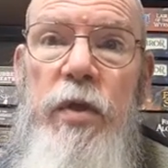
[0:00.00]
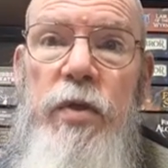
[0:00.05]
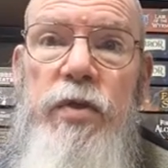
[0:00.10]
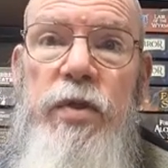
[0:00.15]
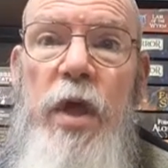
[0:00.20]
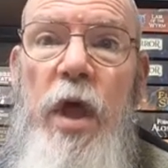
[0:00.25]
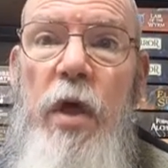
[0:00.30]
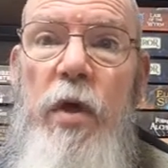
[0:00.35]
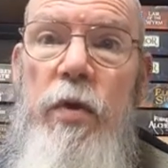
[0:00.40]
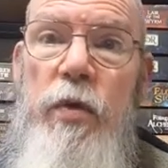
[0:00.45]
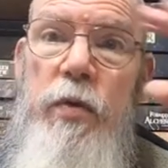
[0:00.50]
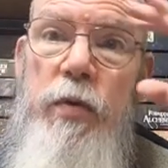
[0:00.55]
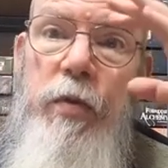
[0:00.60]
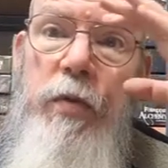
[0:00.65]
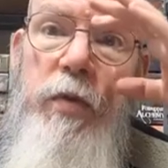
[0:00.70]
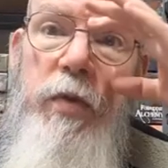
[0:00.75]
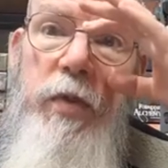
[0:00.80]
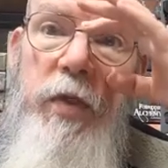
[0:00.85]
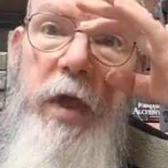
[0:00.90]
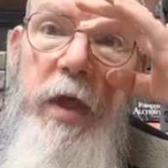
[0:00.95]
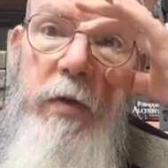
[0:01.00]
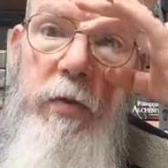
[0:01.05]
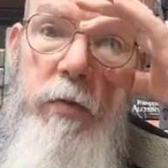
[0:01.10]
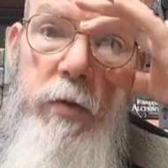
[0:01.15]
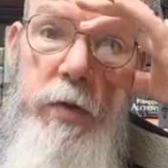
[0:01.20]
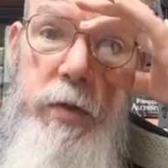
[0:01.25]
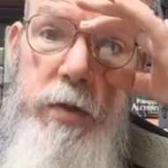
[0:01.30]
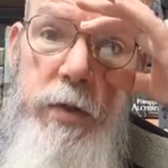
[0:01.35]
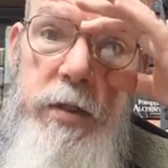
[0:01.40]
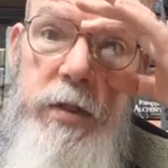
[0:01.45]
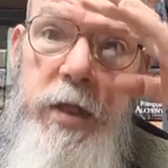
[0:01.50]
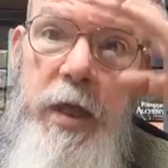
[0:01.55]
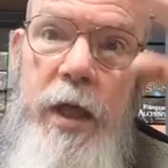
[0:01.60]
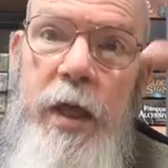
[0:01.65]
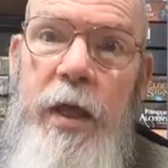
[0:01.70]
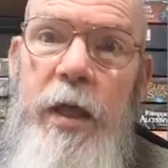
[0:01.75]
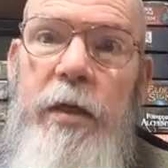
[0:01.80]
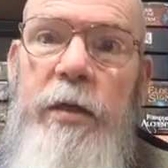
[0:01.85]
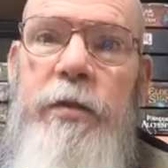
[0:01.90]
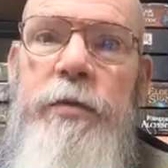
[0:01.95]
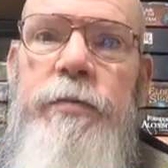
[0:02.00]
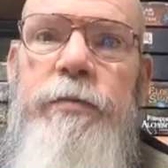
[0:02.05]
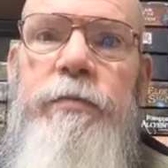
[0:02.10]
So that was that.